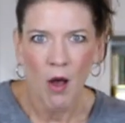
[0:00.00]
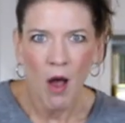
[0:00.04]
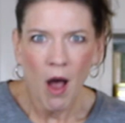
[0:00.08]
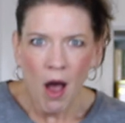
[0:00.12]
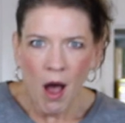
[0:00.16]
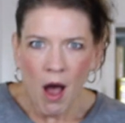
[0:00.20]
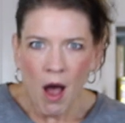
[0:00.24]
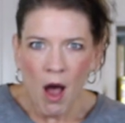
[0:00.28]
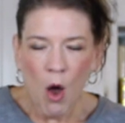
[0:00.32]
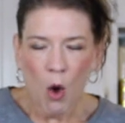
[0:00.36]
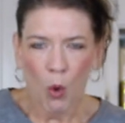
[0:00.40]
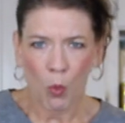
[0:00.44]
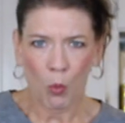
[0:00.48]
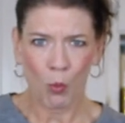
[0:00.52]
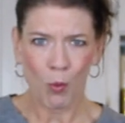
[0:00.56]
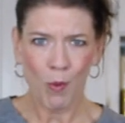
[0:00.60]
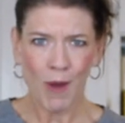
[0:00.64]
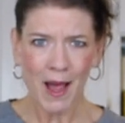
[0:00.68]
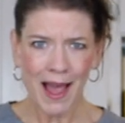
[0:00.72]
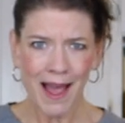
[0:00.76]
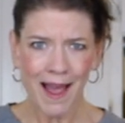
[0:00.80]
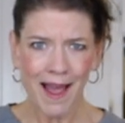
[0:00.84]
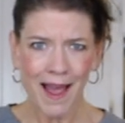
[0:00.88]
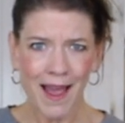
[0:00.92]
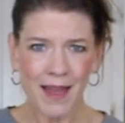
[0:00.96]

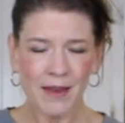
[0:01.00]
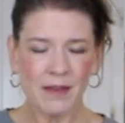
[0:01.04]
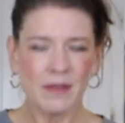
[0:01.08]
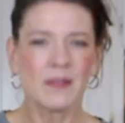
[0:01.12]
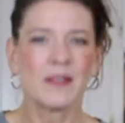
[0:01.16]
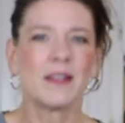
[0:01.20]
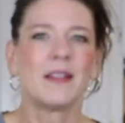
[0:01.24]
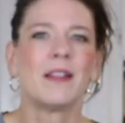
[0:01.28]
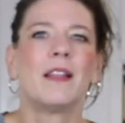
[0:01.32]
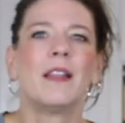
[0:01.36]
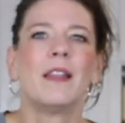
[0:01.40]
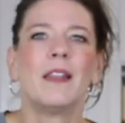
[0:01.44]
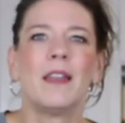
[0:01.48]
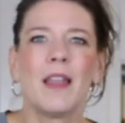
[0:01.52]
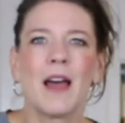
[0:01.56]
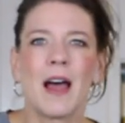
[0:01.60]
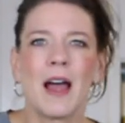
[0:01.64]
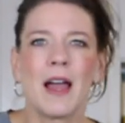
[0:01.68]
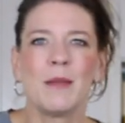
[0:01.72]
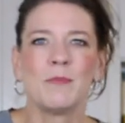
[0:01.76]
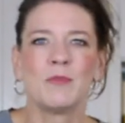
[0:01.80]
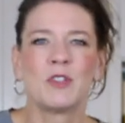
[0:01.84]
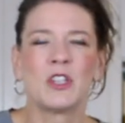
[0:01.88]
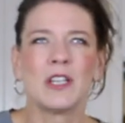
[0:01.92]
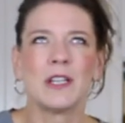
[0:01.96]
what?
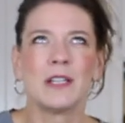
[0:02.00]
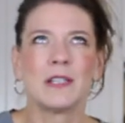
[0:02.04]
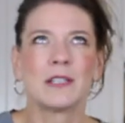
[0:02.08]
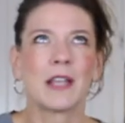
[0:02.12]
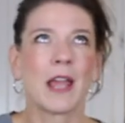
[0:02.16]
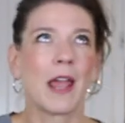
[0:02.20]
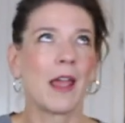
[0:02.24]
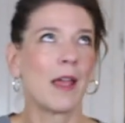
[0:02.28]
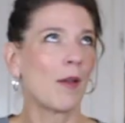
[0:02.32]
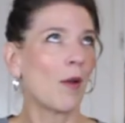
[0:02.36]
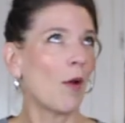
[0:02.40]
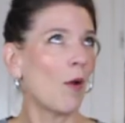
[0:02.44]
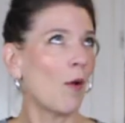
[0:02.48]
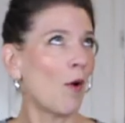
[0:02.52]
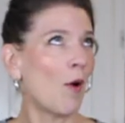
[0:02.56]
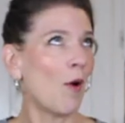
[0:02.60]
Lime cheesecake.